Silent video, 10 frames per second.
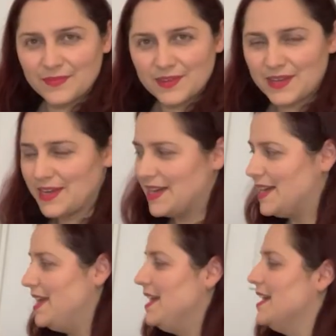
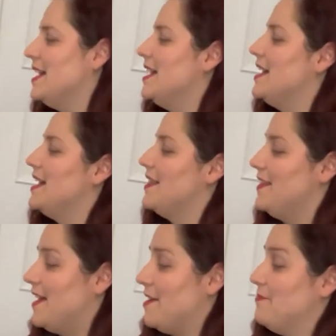Okay,
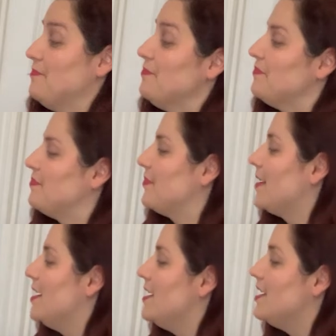then
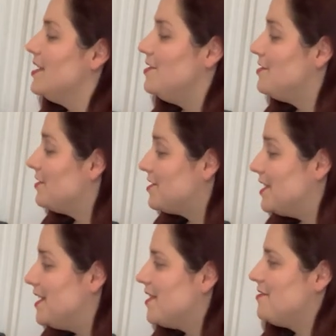you got
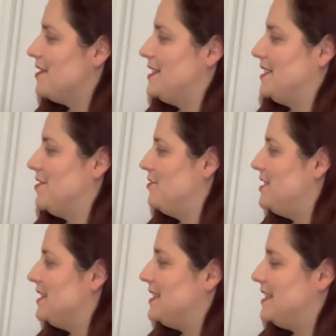another idea,
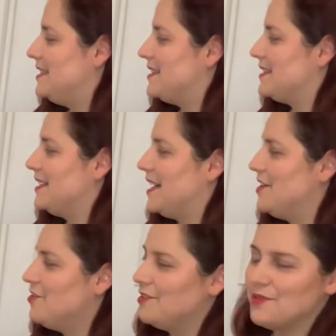which is this. I
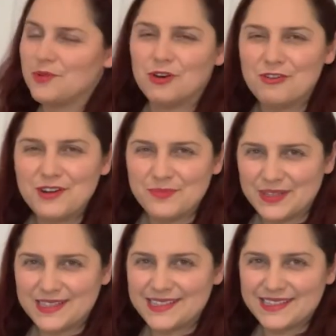call them
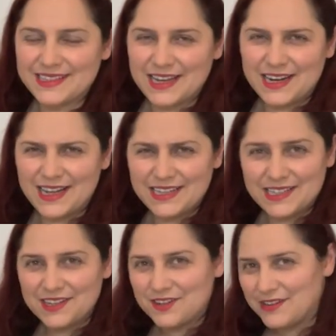ornaments. They are like
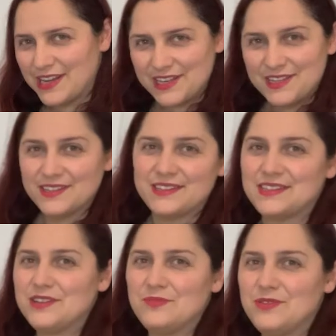decorations
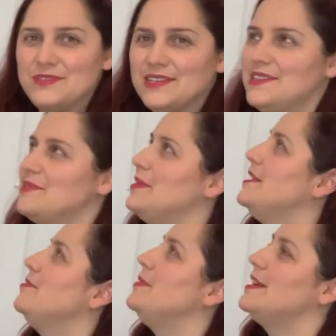in your music. It's a
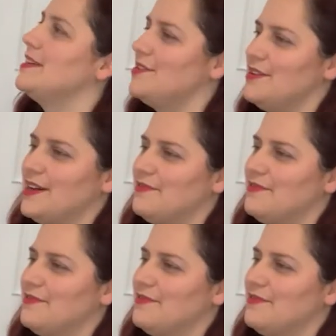little bit like you